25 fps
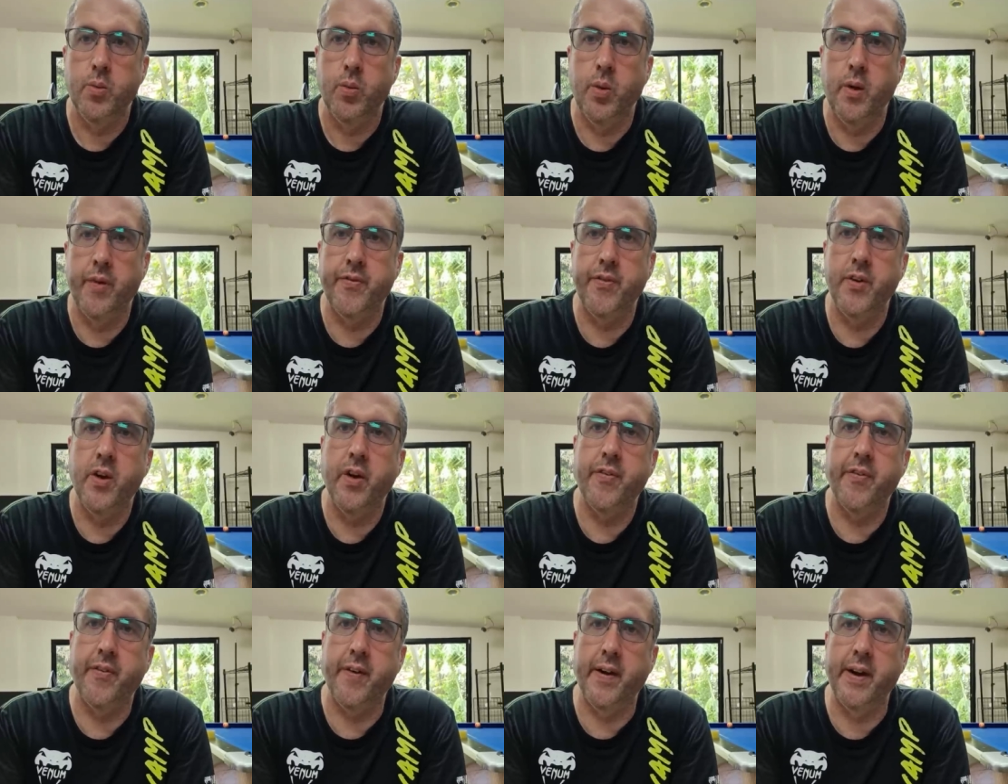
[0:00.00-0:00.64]
with
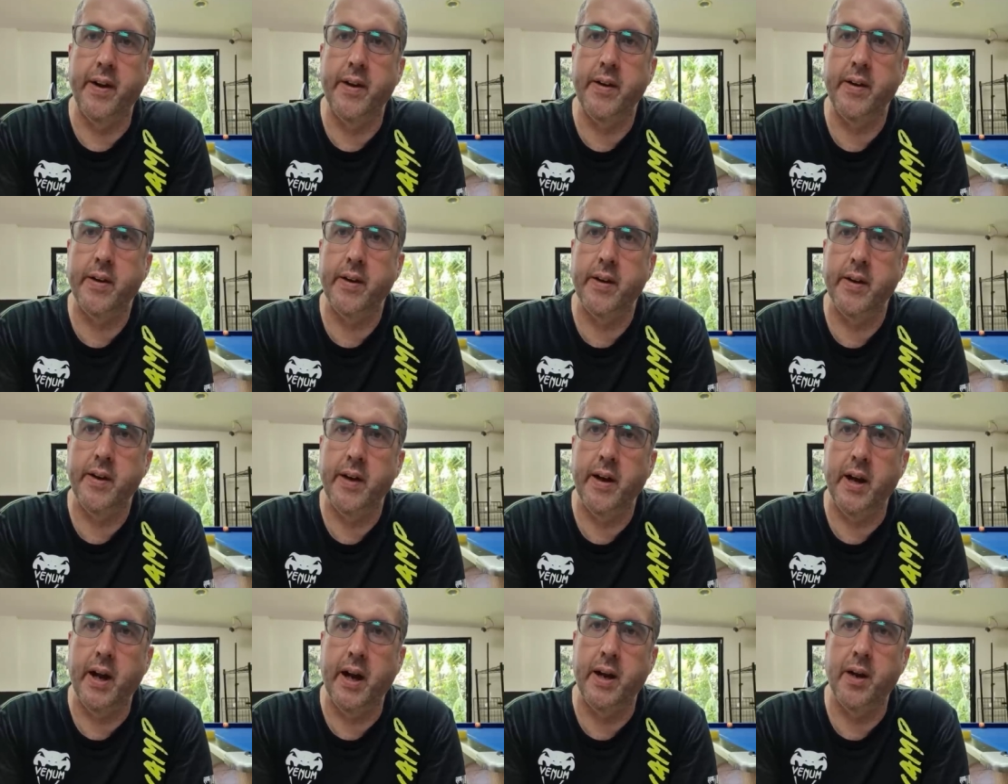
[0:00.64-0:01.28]
nothing
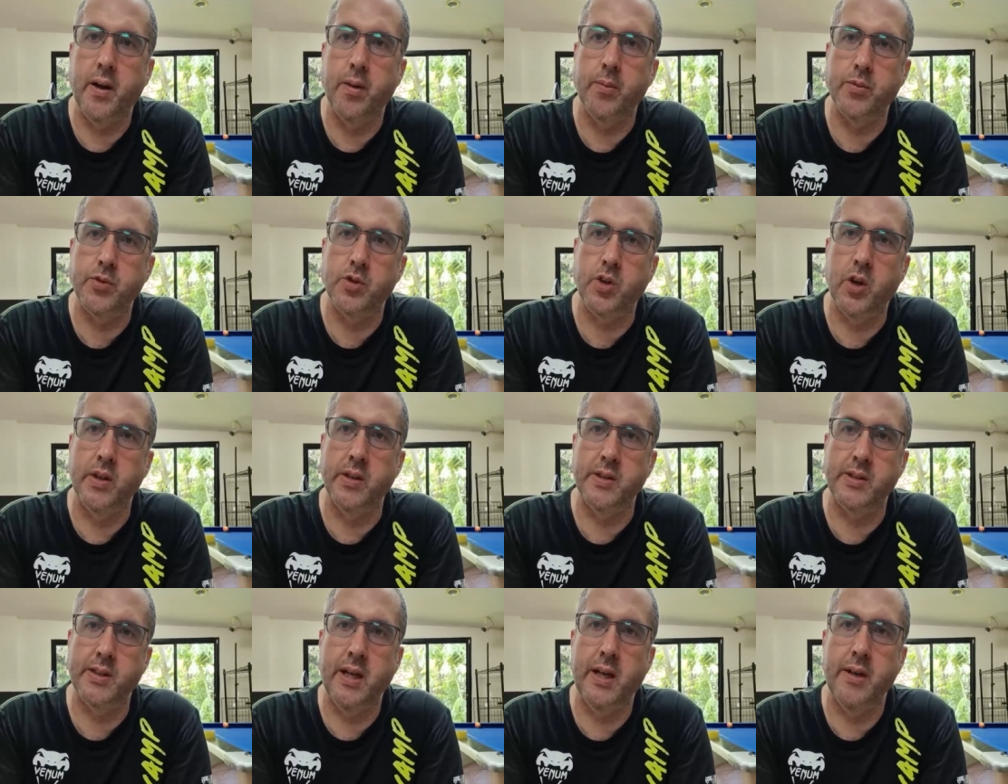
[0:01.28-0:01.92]
and I'm
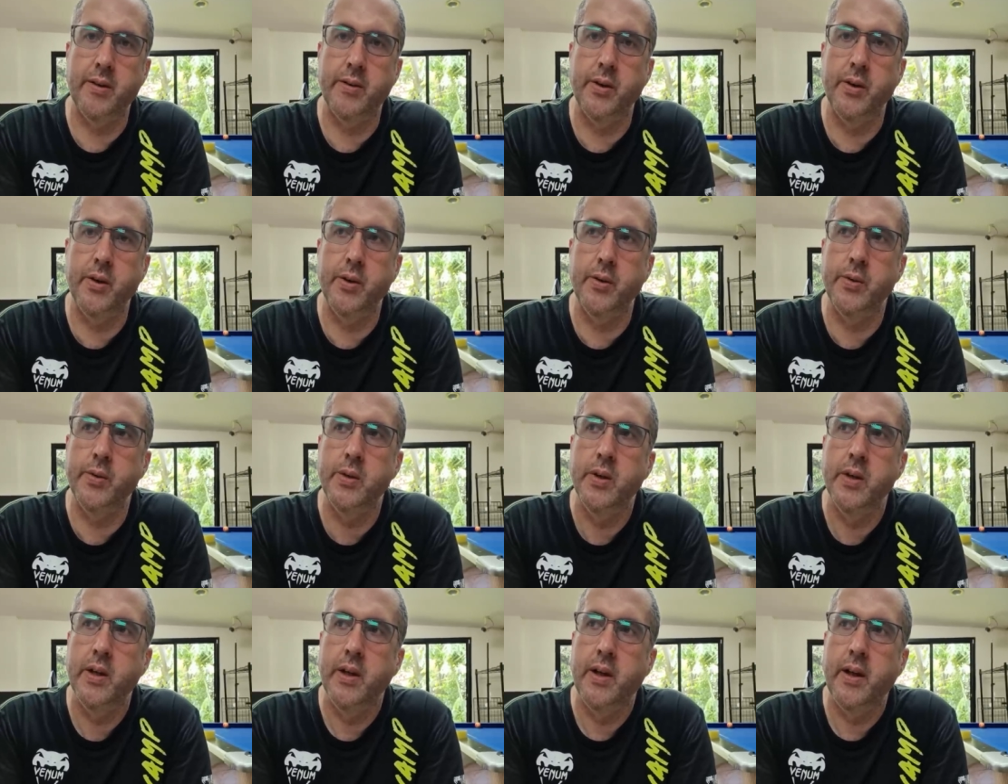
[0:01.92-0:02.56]
trying to tell you
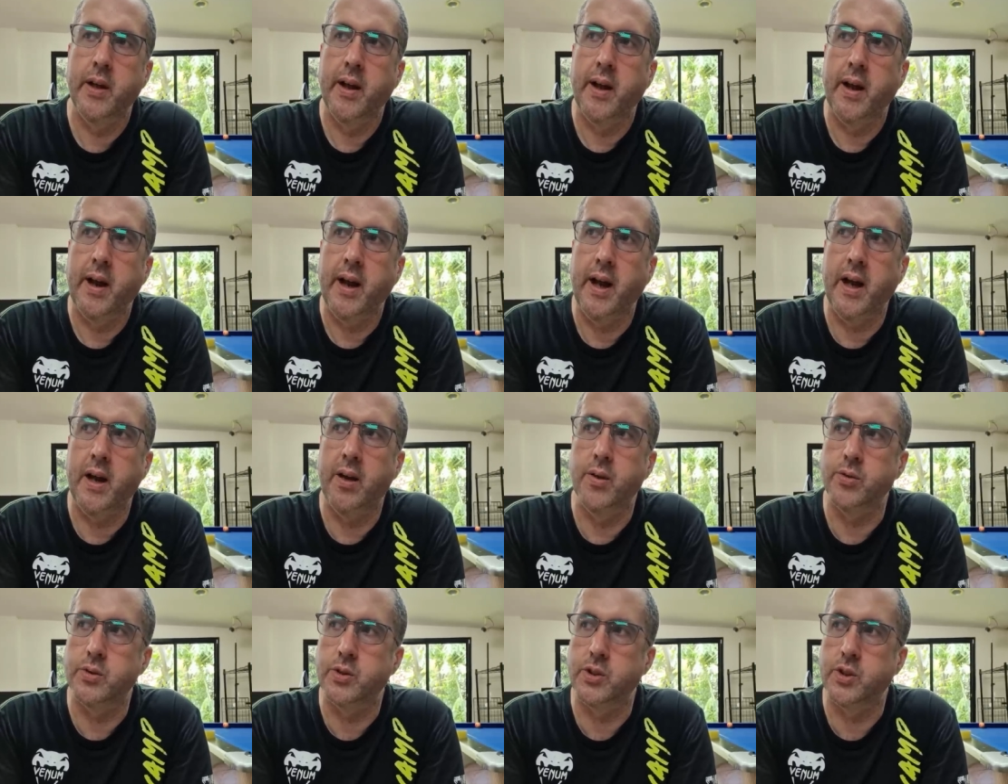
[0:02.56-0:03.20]

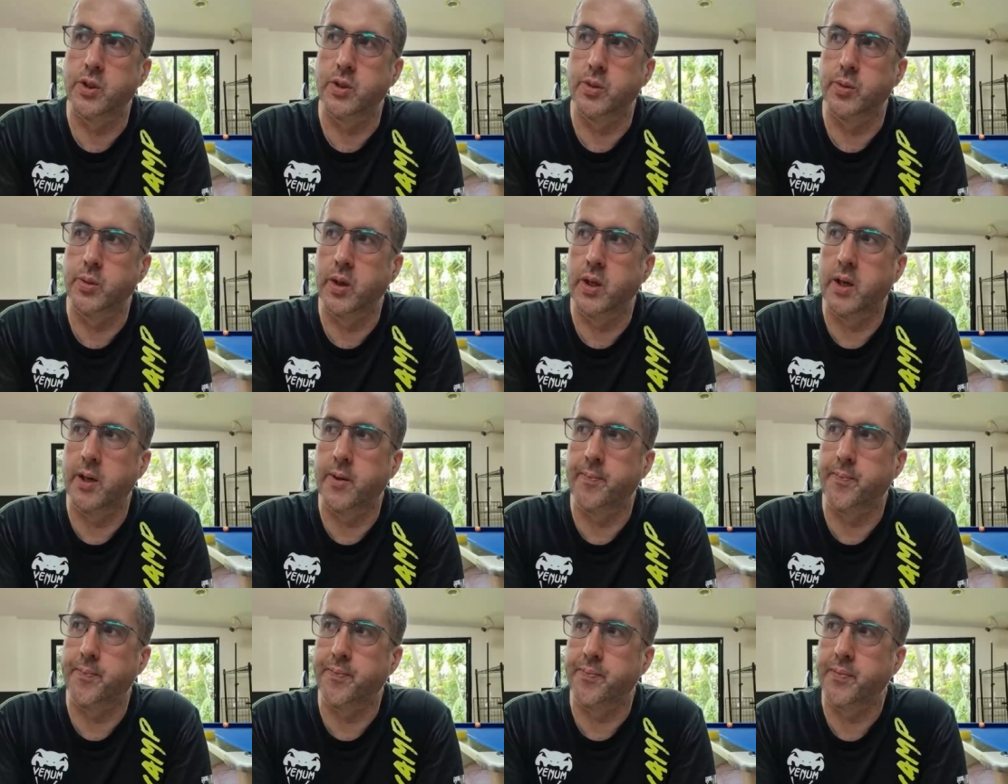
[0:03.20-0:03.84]
how
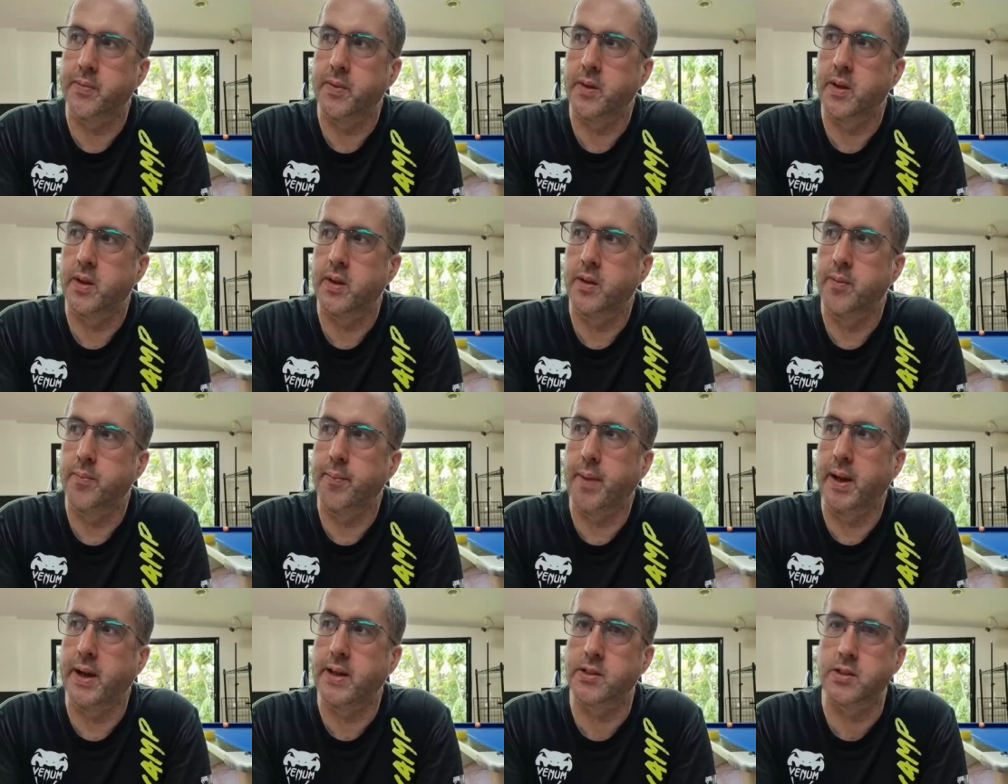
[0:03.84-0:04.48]
to
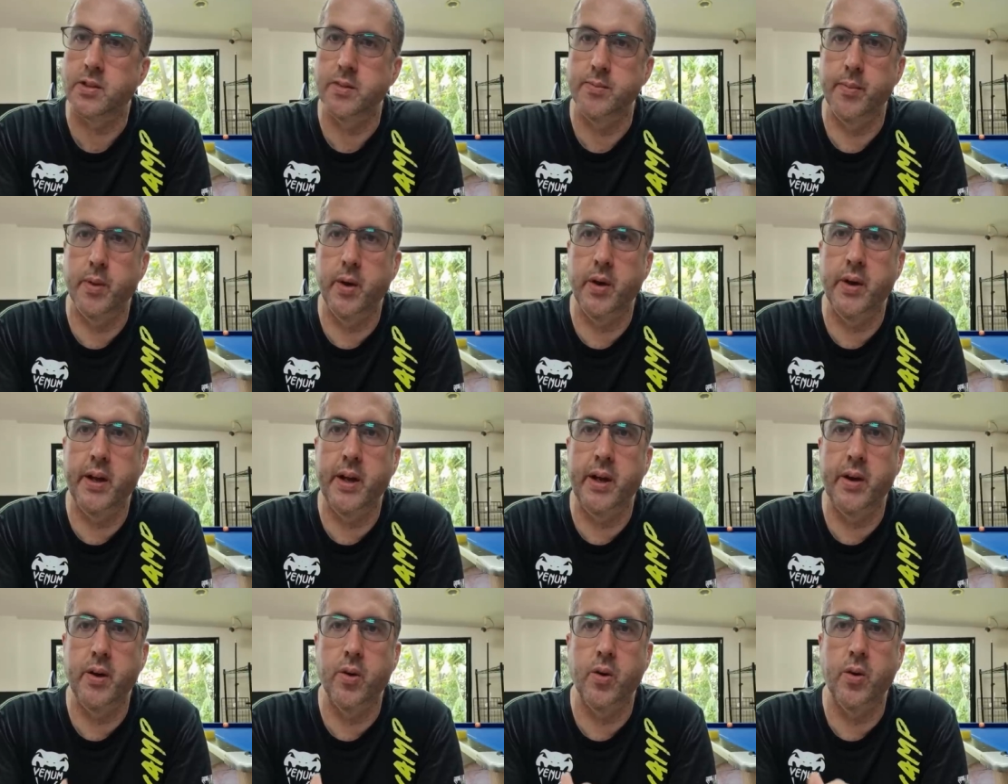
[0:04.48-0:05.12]
make some
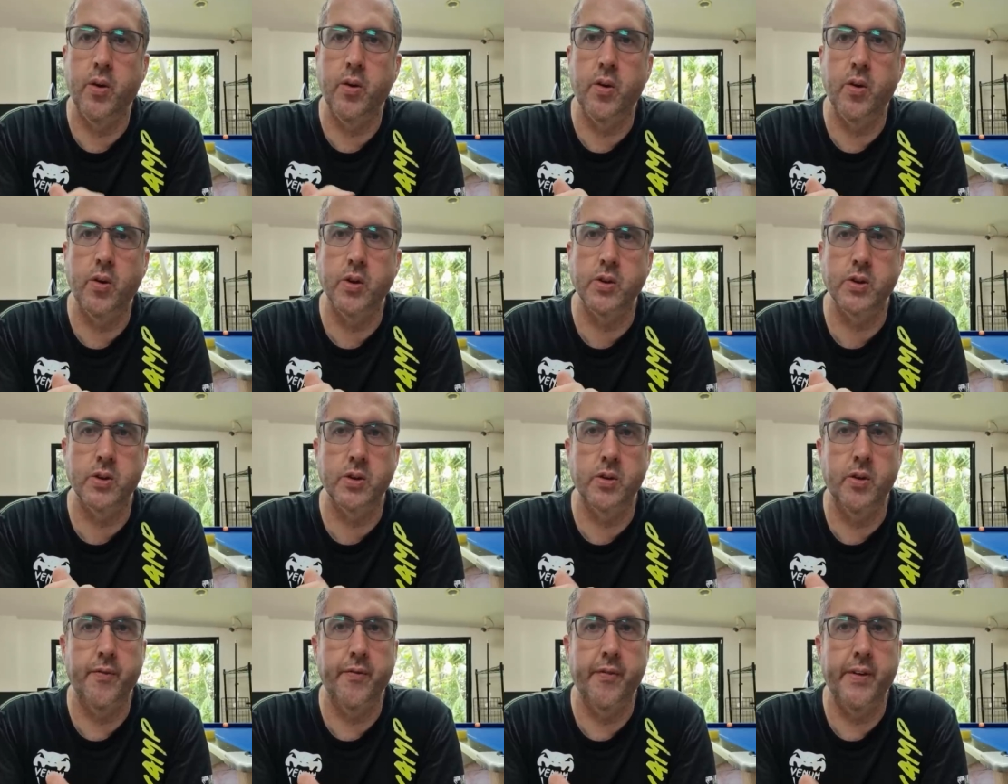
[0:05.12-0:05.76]
money or
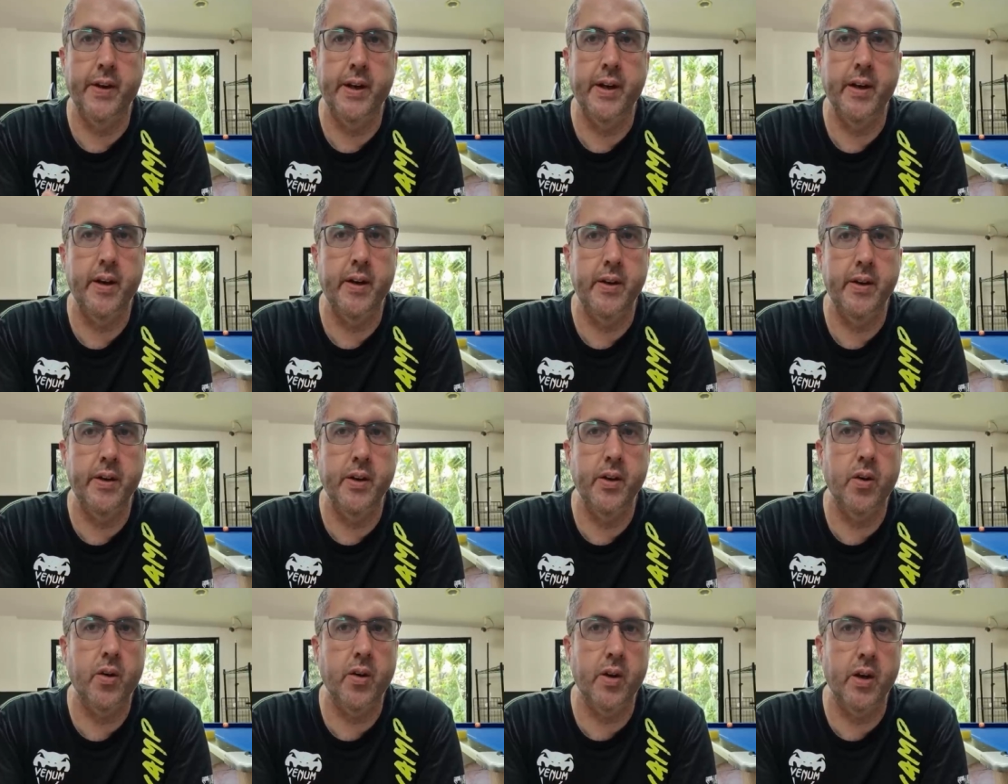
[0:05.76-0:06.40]
something,
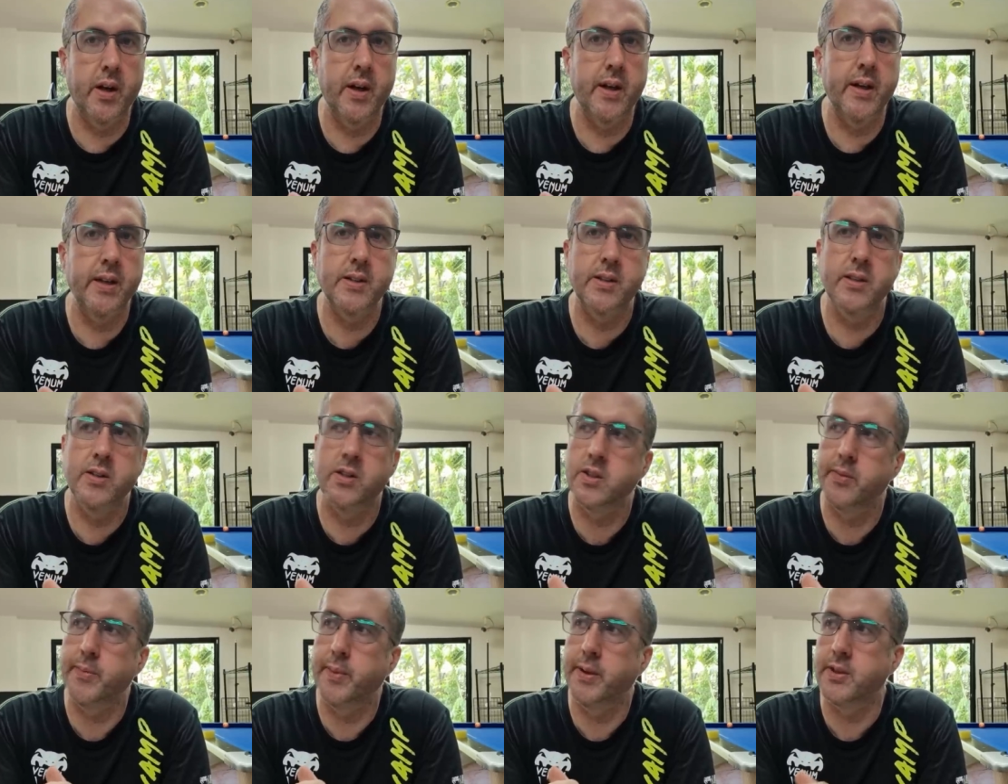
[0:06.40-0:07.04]
you're not going to
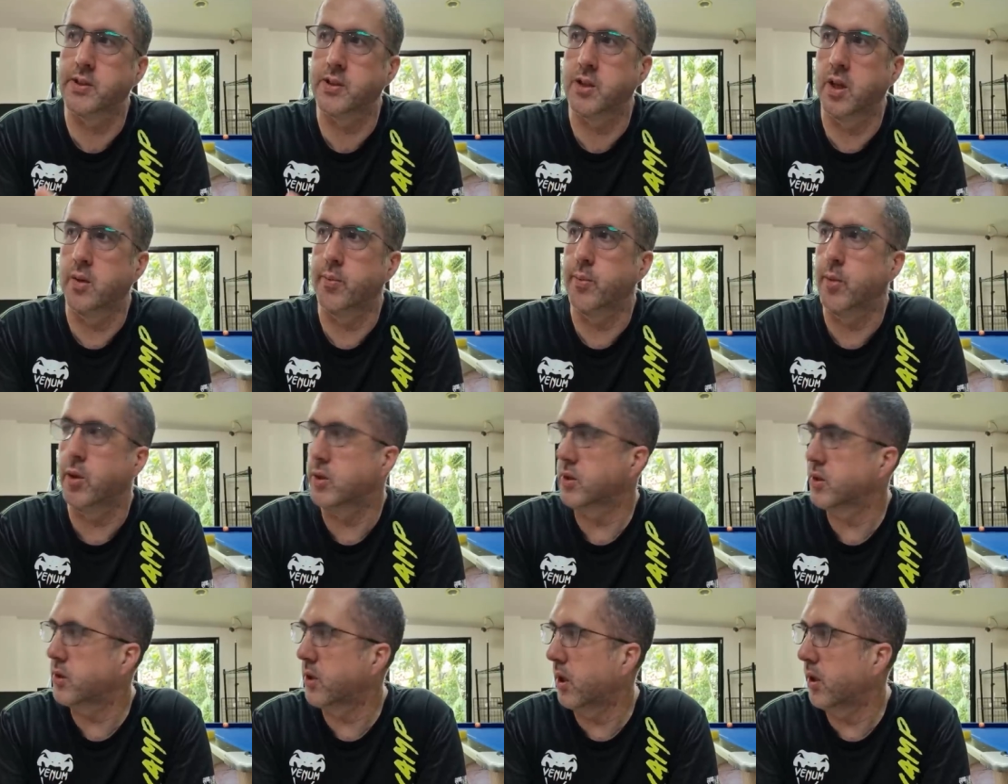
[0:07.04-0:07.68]
listen to me so much.